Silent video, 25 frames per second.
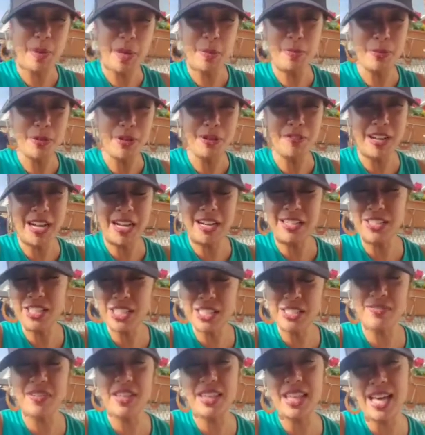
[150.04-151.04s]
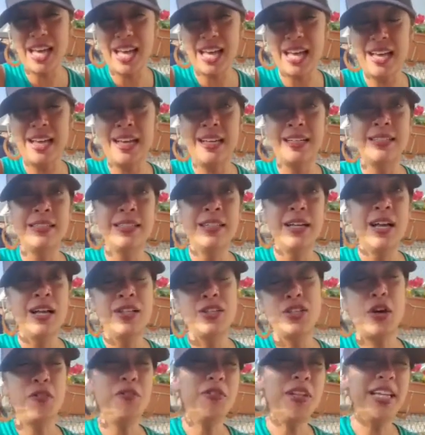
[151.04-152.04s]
people around just for that, don't